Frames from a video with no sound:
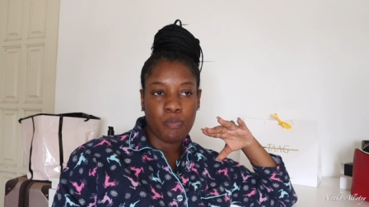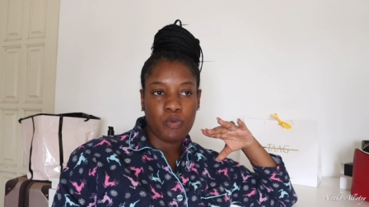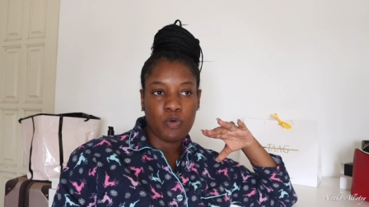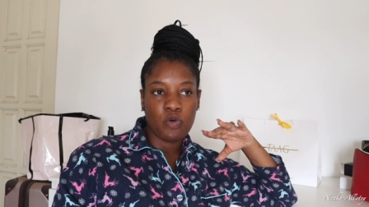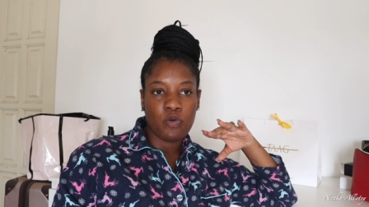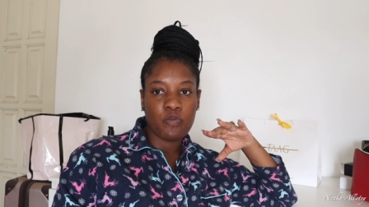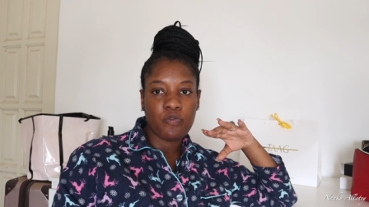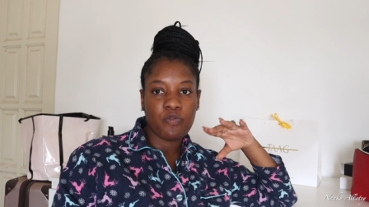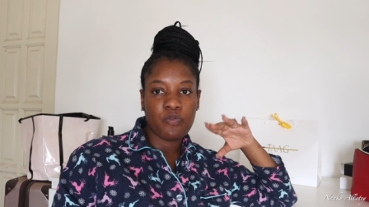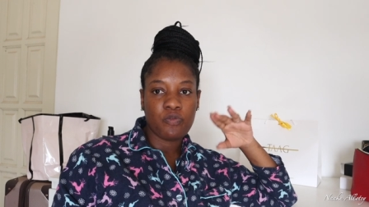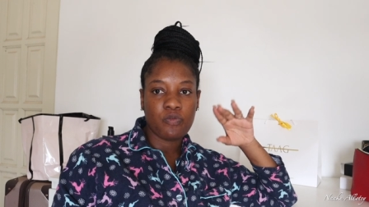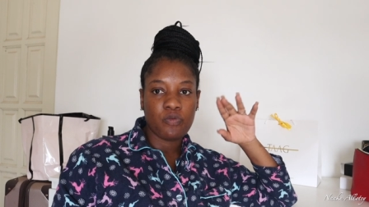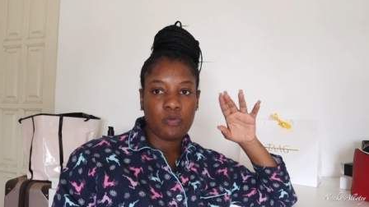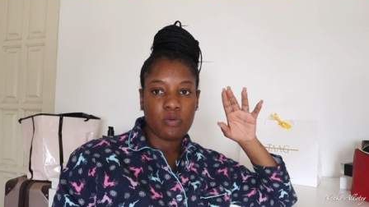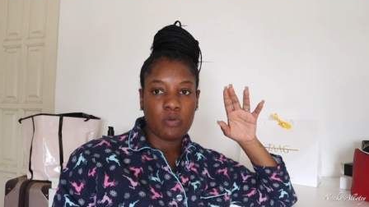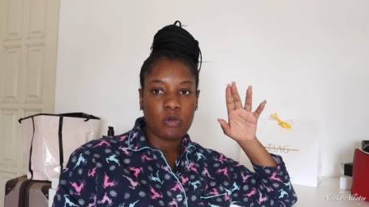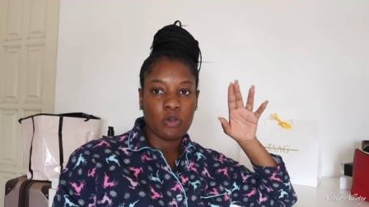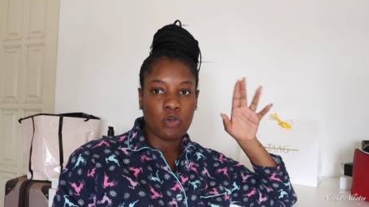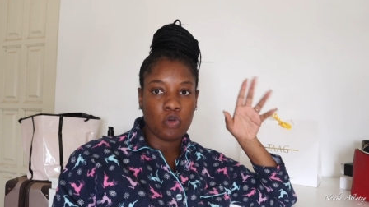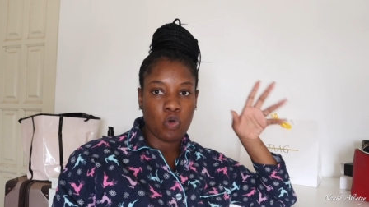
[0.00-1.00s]
both
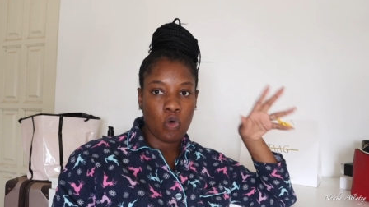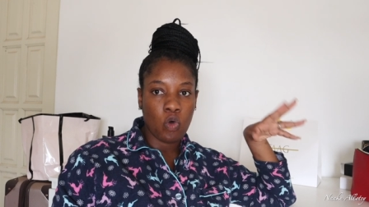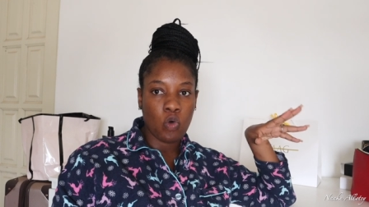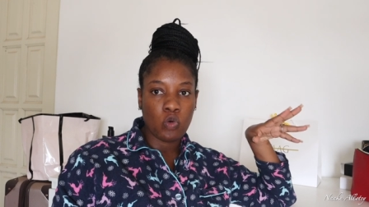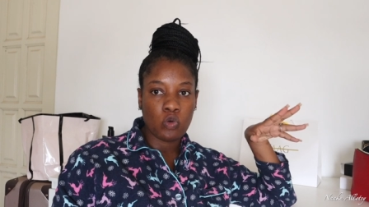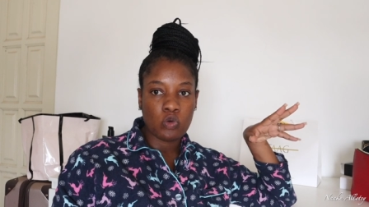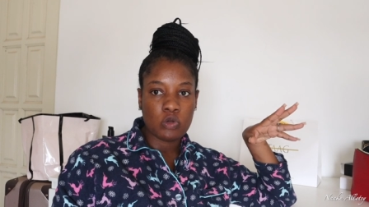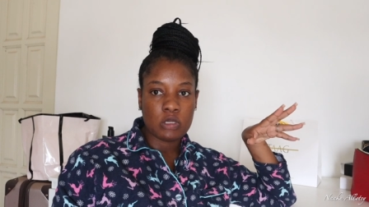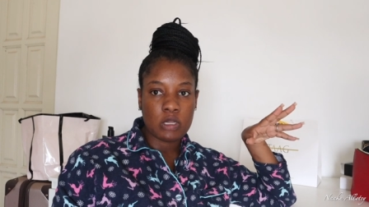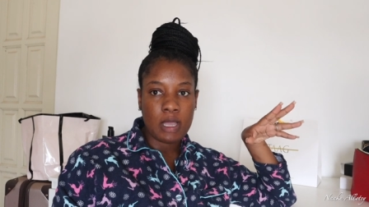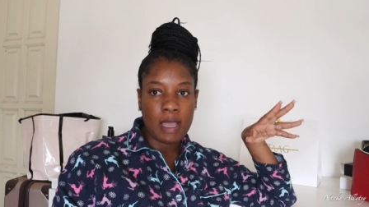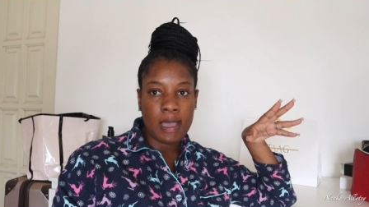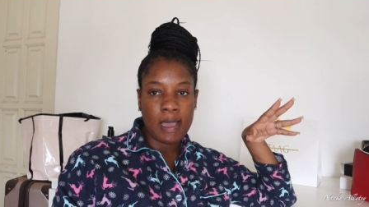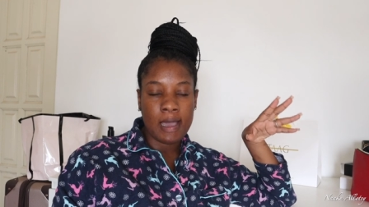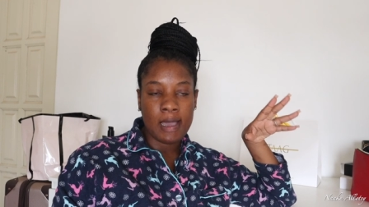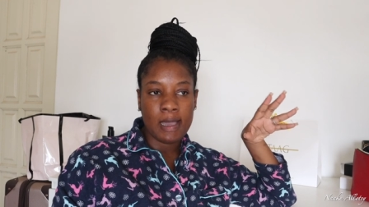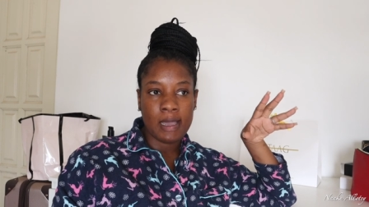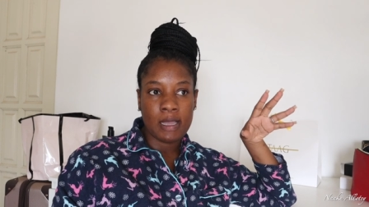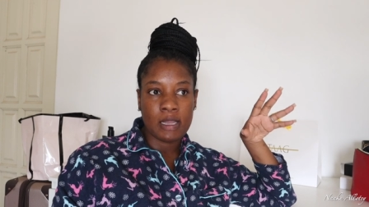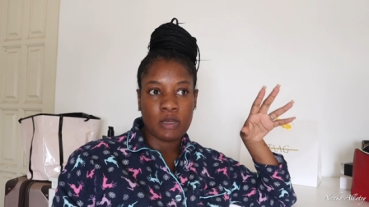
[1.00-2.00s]
gold
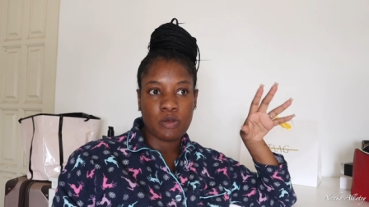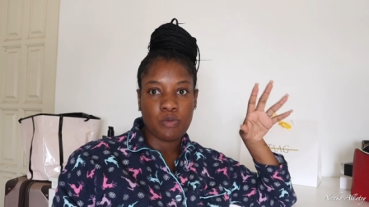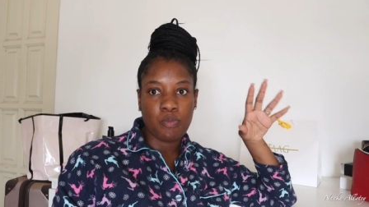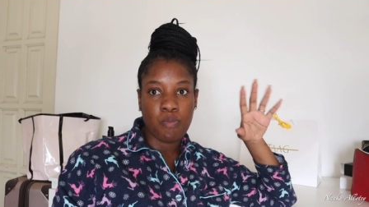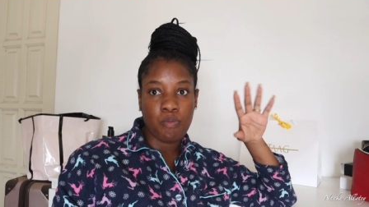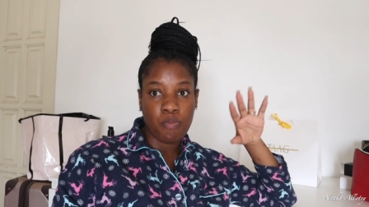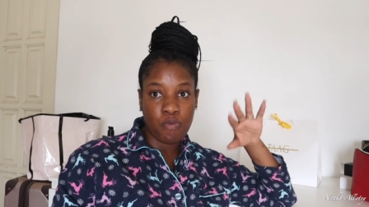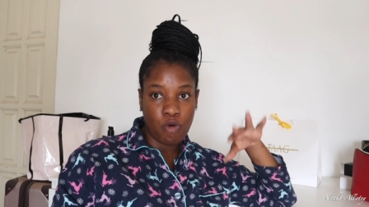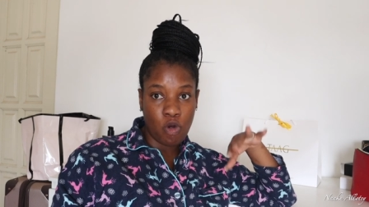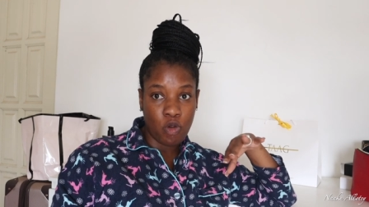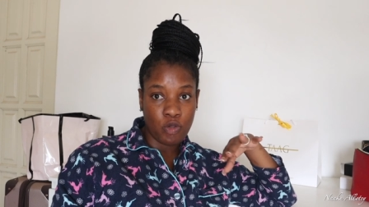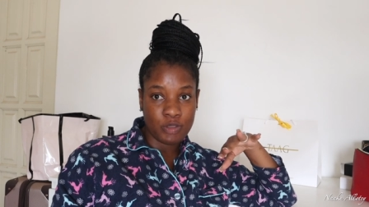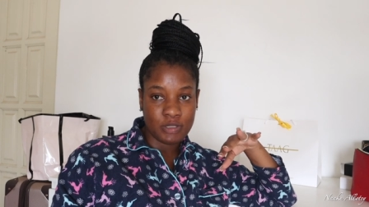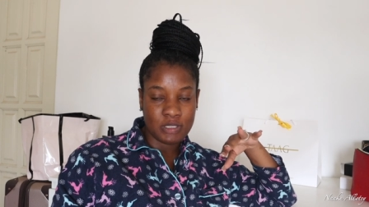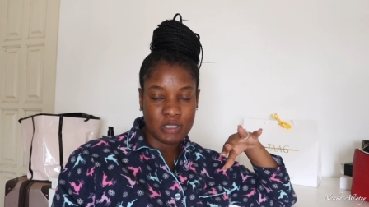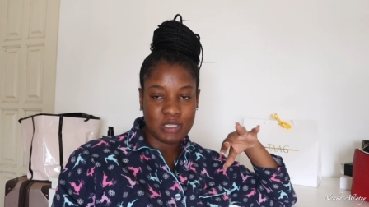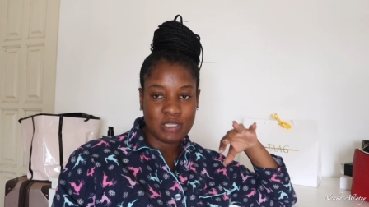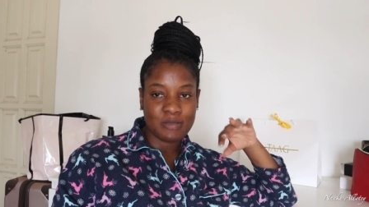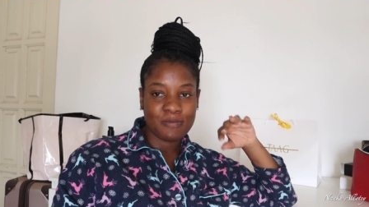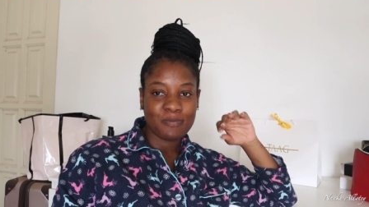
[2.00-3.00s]
and
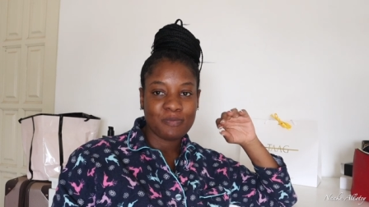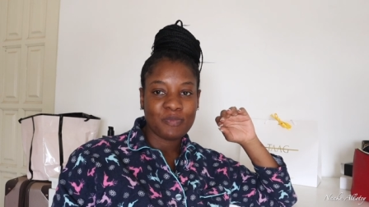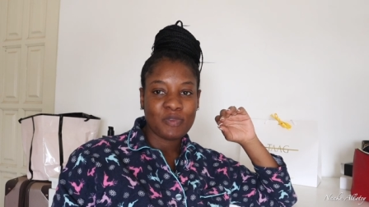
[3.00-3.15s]
bronze.